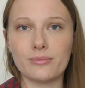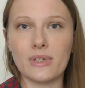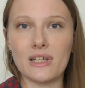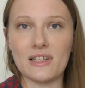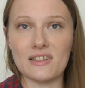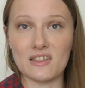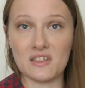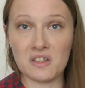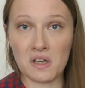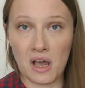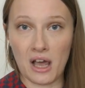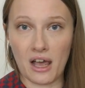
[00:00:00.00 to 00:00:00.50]

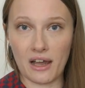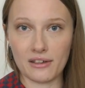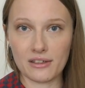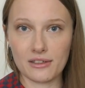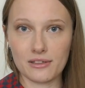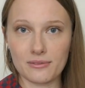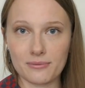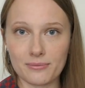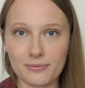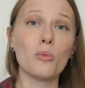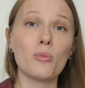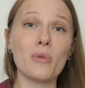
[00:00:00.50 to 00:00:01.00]
It's
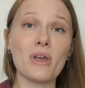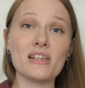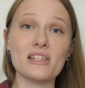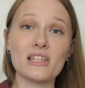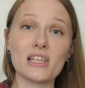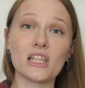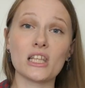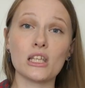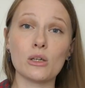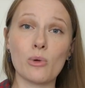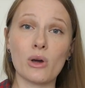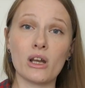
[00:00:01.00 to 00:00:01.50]
not.
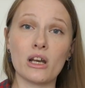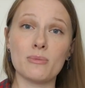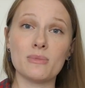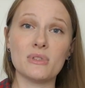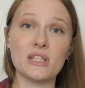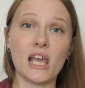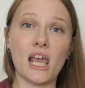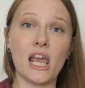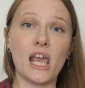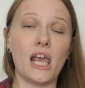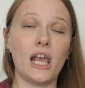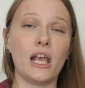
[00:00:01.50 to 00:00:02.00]
Basically what I'm
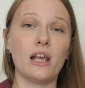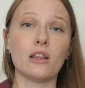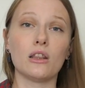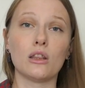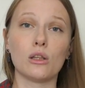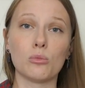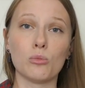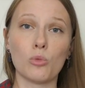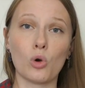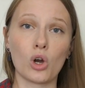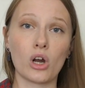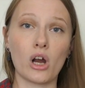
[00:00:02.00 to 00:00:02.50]
saying,
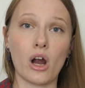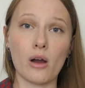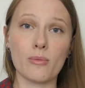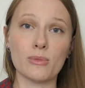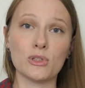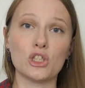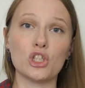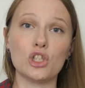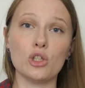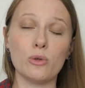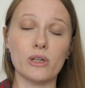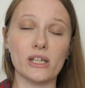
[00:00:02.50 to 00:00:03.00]
the more
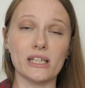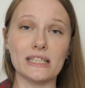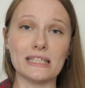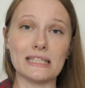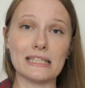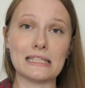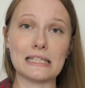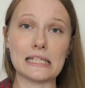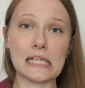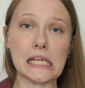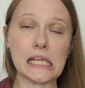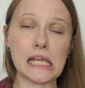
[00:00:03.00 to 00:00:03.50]
garments you can
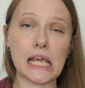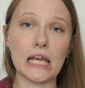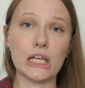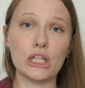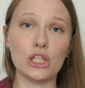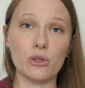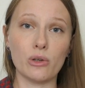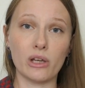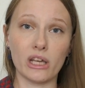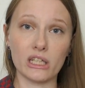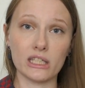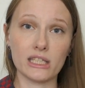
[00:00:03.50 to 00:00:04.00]
see
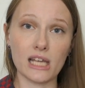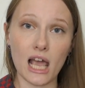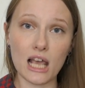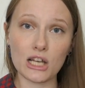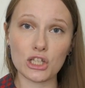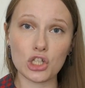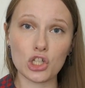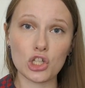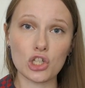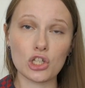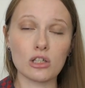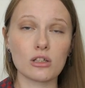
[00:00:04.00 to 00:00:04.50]
and you can
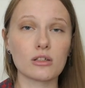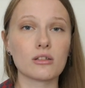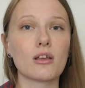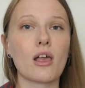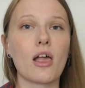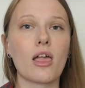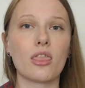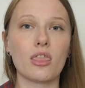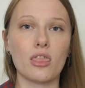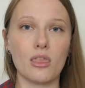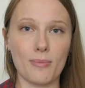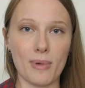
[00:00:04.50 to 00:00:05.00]
touch,
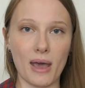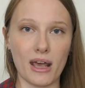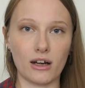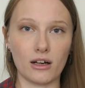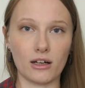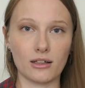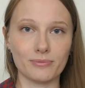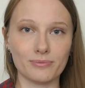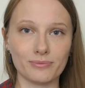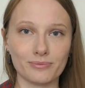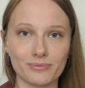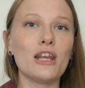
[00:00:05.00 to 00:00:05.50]
the
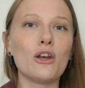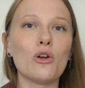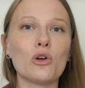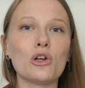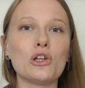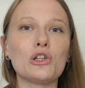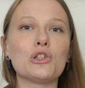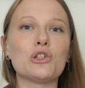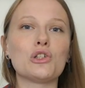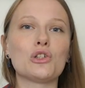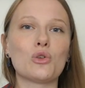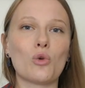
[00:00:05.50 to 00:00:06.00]
better. In
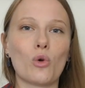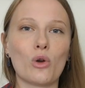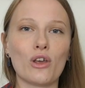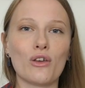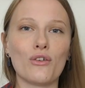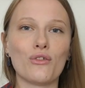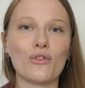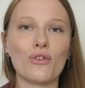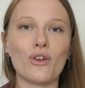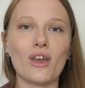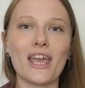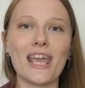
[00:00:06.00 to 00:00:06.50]
order to sort
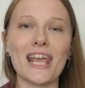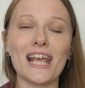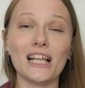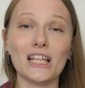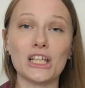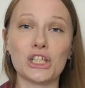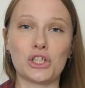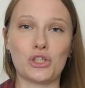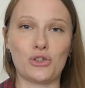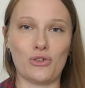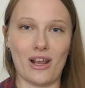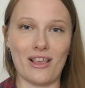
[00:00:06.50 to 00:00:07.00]
of
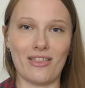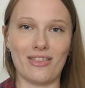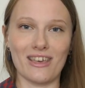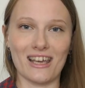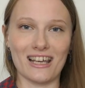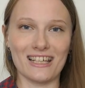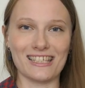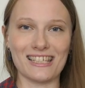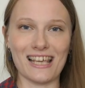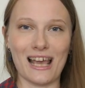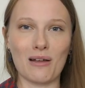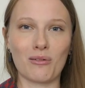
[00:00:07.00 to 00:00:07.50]
illustrate
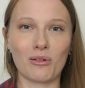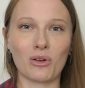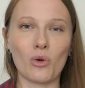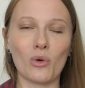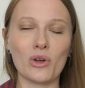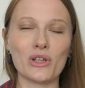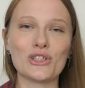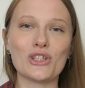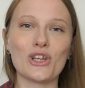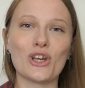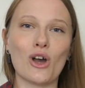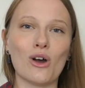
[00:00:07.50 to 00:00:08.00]
this, I'm
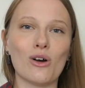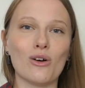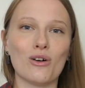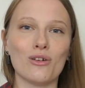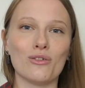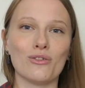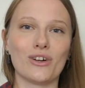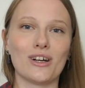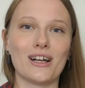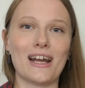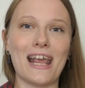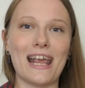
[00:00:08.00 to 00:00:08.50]
going to go
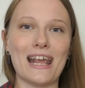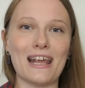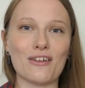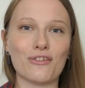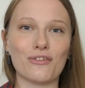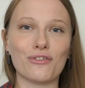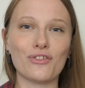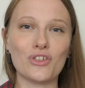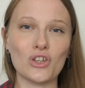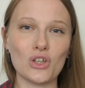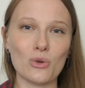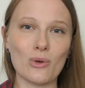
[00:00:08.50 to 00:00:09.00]
over a
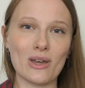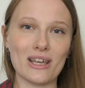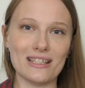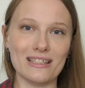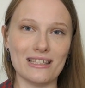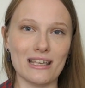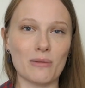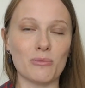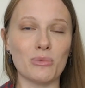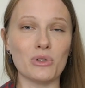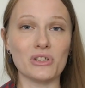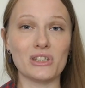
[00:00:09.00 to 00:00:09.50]
few
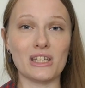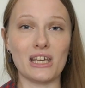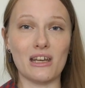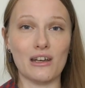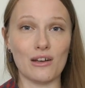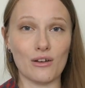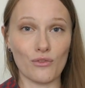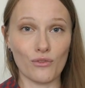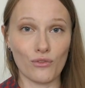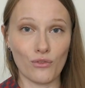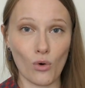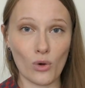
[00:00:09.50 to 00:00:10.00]
examples
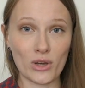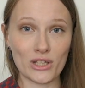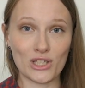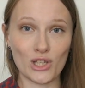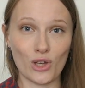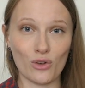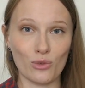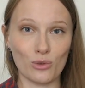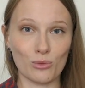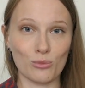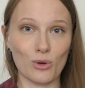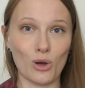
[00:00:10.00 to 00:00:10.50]
in
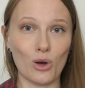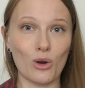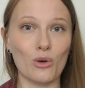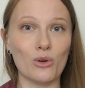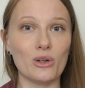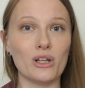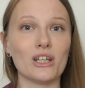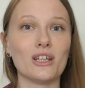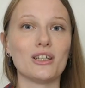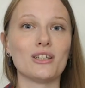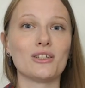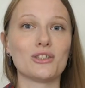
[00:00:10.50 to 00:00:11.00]
voiceover
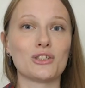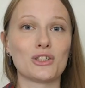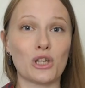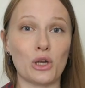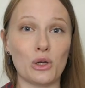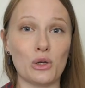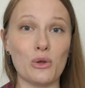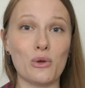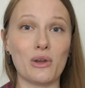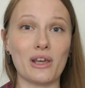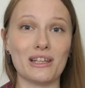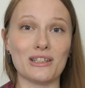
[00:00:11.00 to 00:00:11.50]
mode so
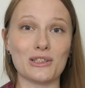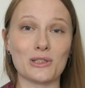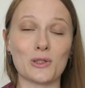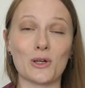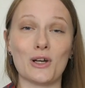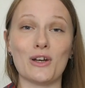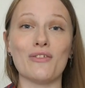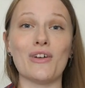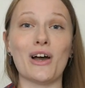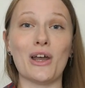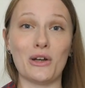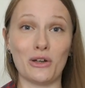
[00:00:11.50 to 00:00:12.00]
you can
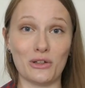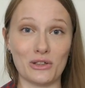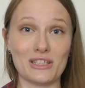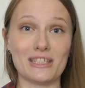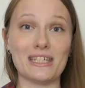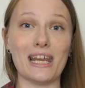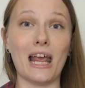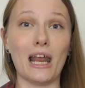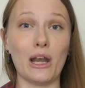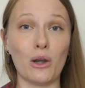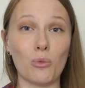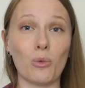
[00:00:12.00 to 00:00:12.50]
sort of
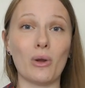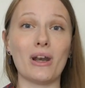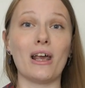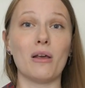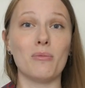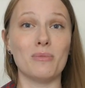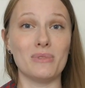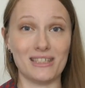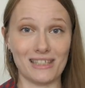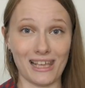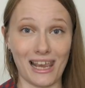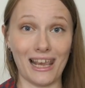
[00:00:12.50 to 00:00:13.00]
understand what
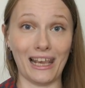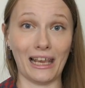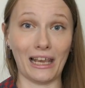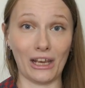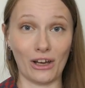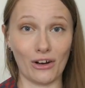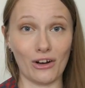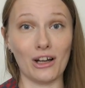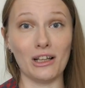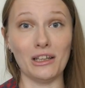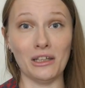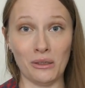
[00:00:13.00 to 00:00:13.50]
I'm saying
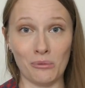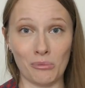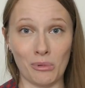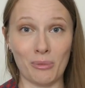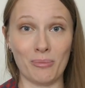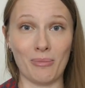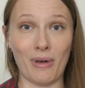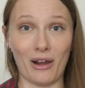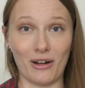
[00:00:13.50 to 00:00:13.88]
here a little bit